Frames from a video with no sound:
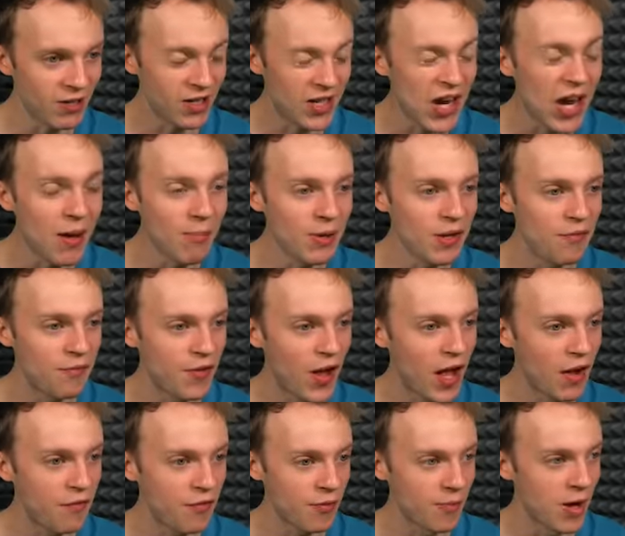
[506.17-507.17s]
It can't be
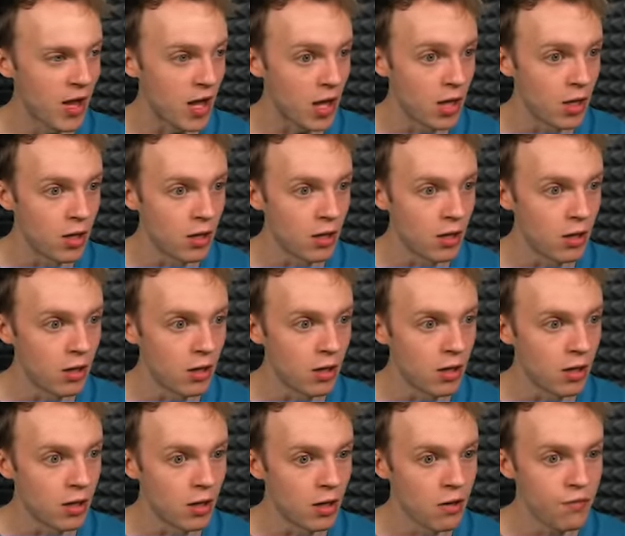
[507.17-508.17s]
far from
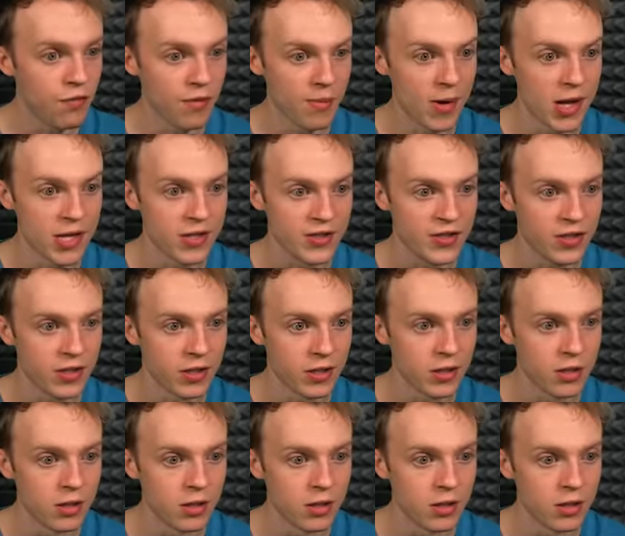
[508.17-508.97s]
her. From us.